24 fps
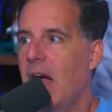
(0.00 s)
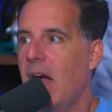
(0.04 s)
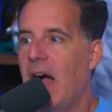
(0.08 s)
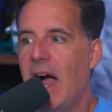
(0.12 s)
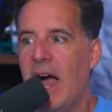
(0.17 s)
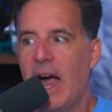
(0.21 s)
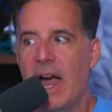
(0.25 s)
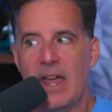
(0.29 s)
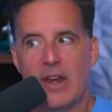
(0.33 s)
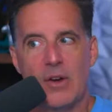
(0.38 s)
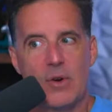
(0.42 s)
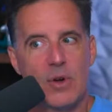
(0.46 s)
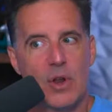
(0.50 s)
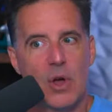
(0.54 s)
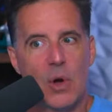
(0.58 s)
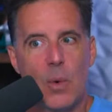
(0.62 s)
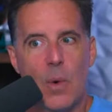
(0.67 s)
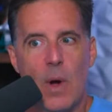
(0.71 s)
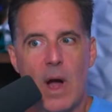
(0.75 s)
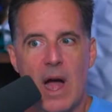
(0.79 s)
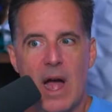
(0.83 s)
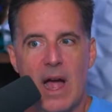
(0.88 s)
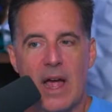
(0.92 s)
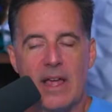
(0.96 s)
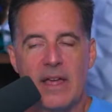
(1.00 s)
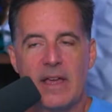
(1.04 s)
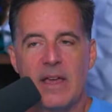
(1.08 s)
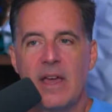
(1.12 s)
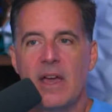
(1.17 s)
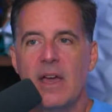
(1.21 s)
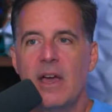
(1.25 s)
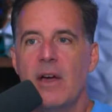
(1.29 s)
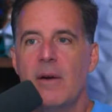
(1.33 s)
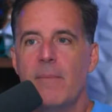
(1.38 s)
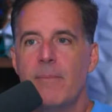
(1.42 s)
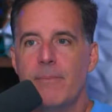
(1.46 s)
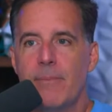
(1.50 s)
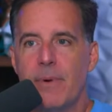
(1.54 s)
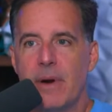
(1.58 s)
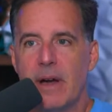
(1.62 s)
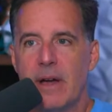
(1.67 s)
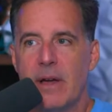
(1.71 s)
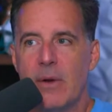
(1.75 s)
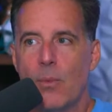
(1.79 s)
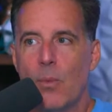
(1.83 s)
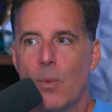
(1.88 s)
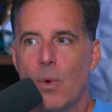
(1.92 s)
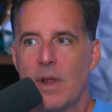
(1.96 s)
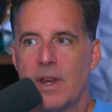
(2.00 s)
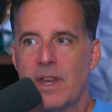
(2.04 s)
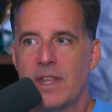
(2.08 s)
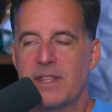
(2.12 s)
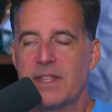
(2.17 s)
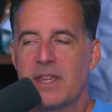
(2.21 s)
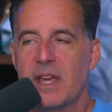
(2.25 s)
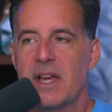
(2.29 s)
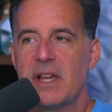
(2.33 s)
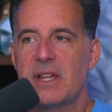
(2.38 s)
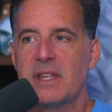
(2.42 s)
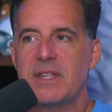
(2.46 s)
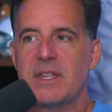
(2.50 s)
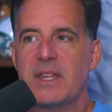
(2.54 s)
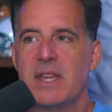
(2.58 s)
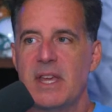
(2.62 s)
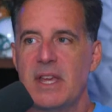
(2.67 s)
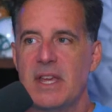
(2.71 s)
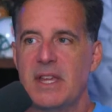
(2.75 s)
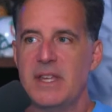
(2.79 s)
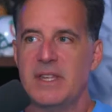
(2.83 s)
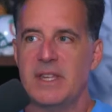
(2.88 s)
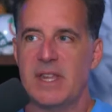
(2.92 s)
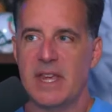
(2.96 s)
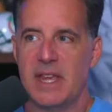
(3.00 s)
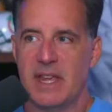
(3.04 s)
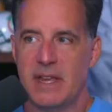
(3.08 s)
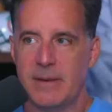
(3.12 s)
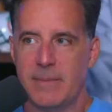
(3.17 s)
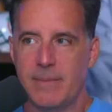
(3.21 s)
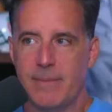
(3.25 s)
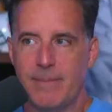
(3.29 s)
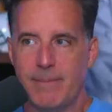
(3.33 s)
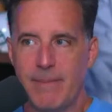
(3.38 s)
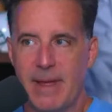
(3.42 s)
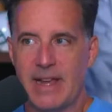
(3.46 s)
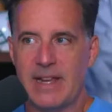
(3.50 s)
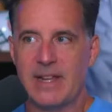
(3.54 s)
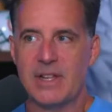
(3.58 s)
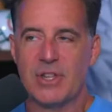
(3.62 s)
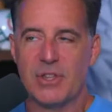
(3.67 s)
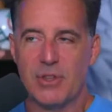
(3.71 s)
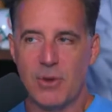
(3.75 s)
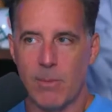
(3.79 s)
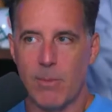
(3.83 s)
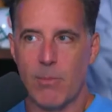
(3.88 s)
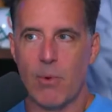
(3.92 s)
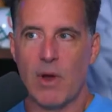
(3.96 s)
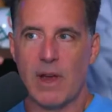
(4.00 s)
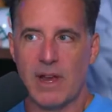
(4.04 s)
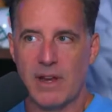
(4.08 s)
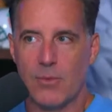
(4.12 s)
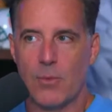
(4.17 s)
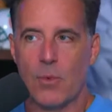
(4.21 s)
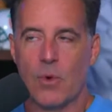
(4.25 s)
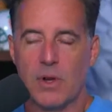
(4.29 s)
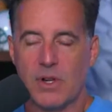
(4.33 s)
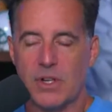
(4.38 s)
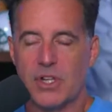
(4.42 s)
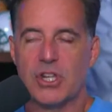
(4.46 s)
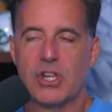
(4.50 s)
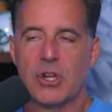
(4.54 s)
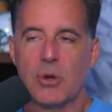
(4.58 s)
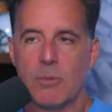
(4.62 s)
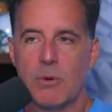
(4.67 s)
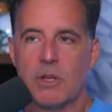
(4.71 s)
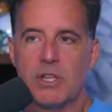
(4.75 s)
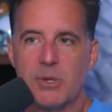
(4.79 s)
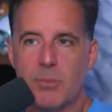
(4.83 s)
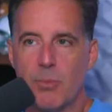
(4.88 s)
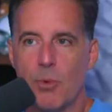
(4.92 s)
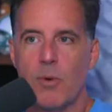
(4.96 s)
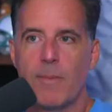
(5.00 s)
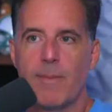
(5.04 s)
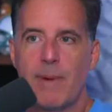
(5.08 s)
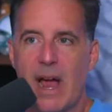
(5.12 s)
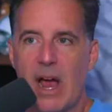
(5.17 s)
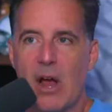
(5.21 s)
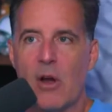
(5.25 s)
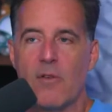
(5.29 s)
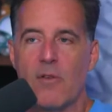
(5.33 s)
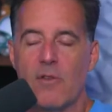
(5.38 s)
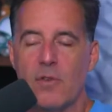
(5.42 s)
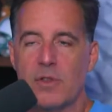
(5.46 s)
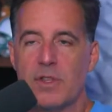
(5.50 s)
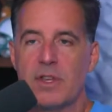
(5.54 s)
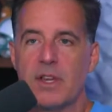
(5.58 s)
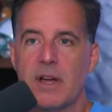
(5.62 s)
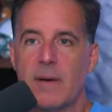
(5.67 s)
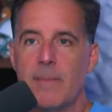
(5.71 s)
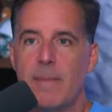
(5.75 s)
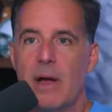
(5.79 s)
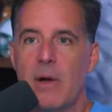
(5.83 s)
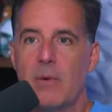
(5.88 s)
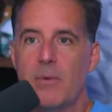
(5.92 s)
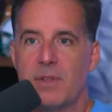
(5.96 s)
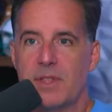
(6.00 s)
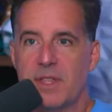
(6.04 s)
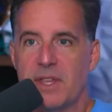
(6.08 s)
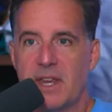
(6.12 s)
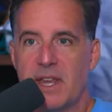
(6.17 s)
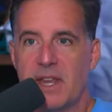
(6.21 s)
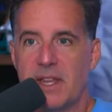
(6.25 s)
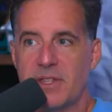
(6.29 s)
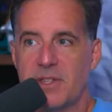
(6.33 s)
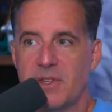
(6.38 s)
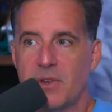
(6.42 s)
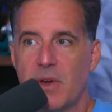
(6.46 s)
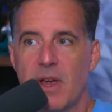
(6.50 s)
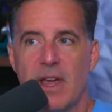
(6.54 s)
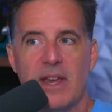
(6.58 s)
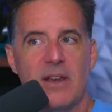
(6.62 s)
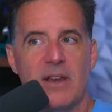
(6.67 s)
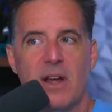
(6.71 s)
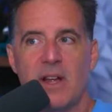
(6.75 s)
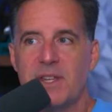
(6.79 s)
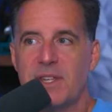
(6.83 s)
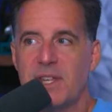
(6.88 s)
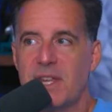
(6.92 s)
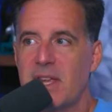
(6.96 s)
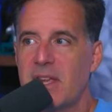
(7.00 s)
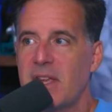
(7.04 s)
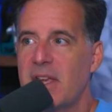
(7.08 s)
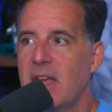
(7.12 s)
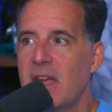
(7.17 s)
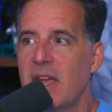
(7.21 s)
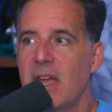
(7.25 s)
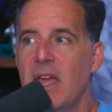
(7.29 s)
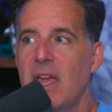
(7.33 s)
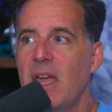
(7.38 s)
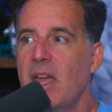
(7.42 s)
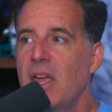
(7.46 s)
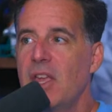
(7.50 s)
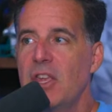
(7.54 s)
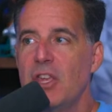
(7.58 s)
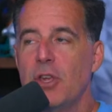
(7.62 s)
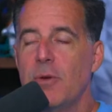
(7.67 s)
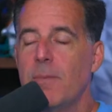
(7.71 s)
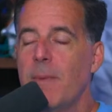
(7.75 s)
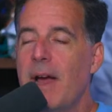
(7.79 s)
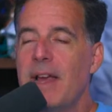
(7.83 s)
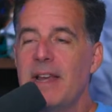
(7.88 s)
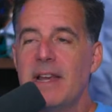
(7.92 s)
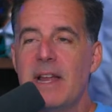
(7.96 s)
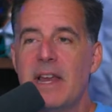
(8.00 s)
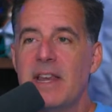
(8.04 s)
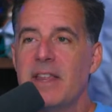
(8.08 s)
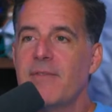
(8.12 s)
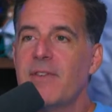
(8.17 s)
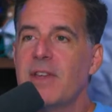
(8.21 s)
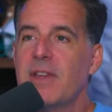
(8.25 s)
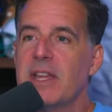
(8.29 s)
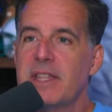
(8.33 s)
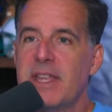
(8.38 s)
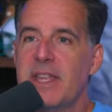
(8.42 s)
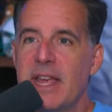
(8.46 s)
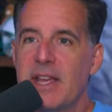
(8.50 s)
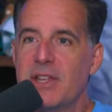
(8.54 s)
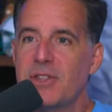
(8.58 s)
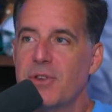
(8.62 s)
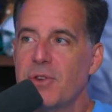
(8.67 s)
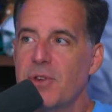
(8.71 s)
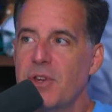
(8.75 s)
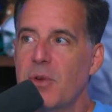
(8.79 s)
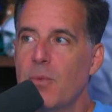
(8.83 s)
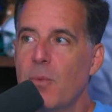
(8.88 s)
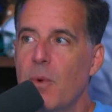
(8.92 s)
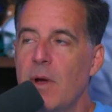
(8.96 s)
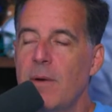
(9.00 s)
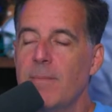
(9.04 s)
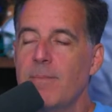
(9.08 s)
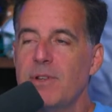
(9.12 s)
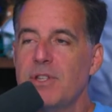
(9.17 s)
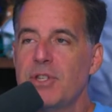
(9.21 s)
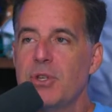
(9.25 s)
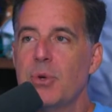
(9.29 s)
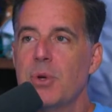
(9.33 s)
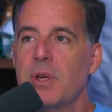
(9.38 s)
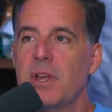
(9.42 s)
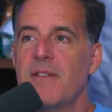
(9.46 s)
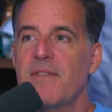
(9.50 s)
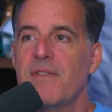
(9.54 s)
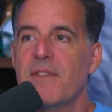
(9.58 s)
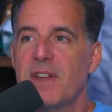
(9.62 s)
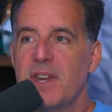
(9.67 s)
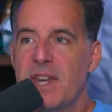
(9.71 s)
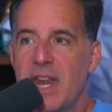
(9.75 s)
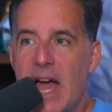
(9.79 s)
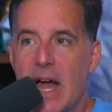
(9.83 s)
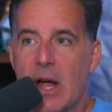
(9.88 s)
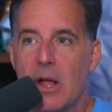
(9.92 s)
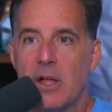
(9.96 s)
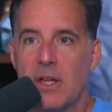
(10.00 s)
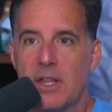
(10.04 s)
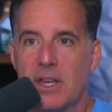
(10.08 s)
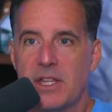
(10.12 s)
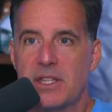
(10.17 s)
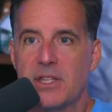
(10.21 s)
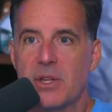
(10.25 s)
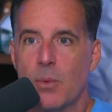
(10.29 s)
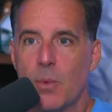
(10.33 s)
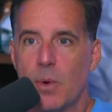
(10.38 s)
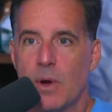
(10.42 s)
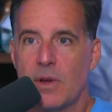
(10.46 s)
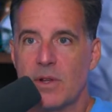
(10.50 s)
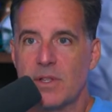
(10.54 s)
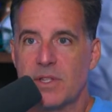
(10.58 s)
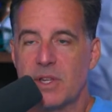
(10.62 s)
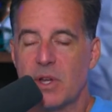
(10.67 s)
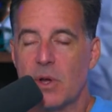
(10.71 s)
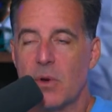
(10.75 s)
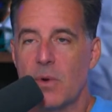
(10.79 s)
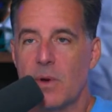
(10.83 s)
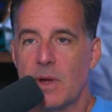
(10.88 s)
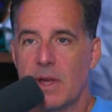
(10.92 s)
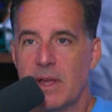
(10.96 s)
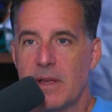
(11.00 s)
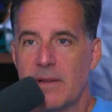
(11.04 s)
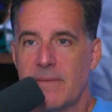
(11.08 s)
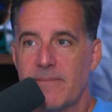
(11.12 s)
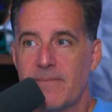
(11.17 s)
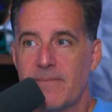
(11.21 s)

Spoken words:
I don't know why, but what it does is it makes their brain work so much more powerful to come out with an answer. And honestly, you might not even get the answer you want, but you'll get finality to where it's going.